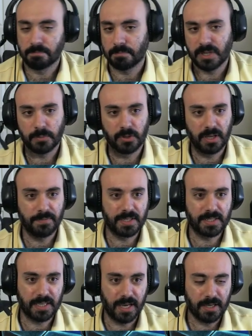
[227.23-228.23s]
People love
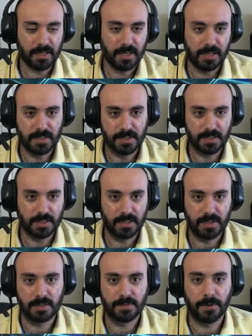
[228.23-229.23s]
this guy because
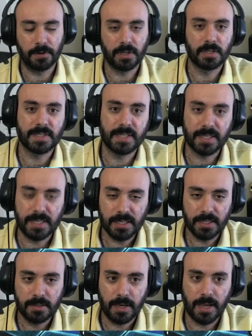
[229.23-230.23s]
he's very
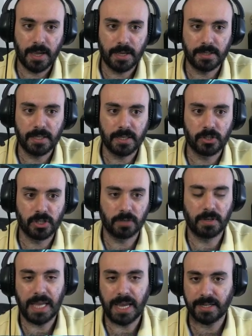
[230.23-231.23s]
sticky and he can
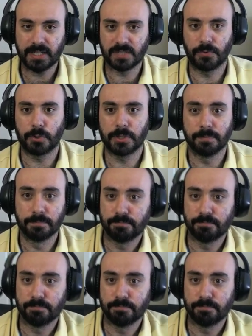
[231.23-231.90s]
generate tactics for you.